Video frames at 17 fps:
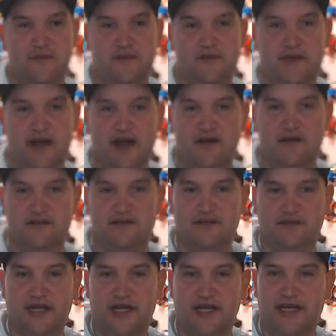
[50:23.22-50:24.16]
around
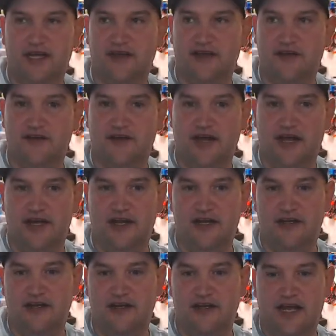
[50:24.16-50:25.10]
like here, and
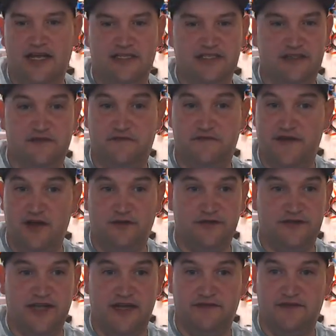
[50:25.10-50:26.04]
then it just fail
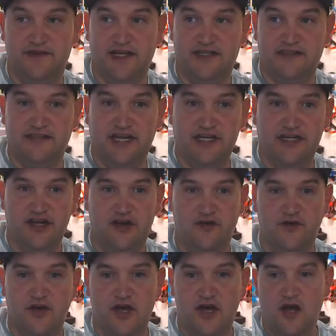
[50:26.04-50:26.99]
safe. Next thing you
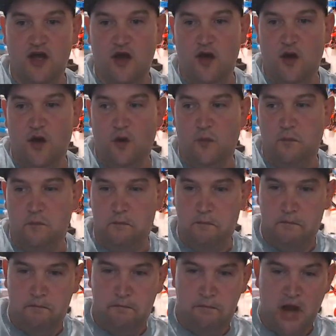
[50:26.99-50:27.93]
know,
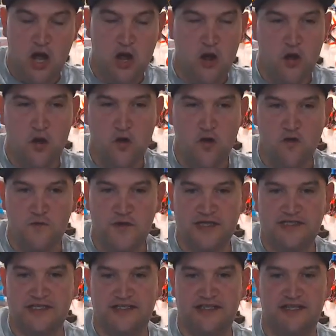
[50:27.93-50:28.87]
boom!
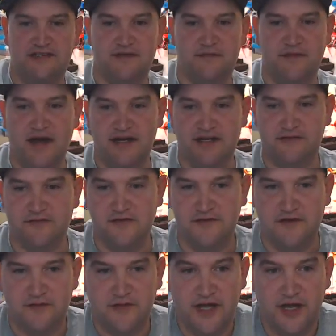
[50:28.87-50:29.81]
It just hit somebody's
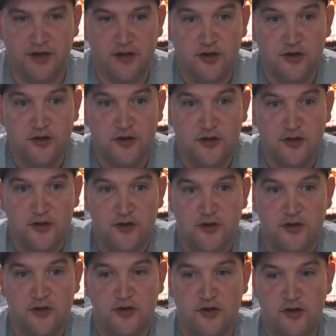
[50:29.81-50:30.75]
roof. I'm like,
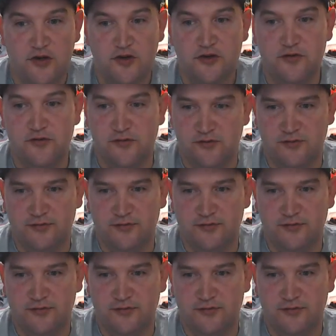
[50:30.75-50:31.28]
oh.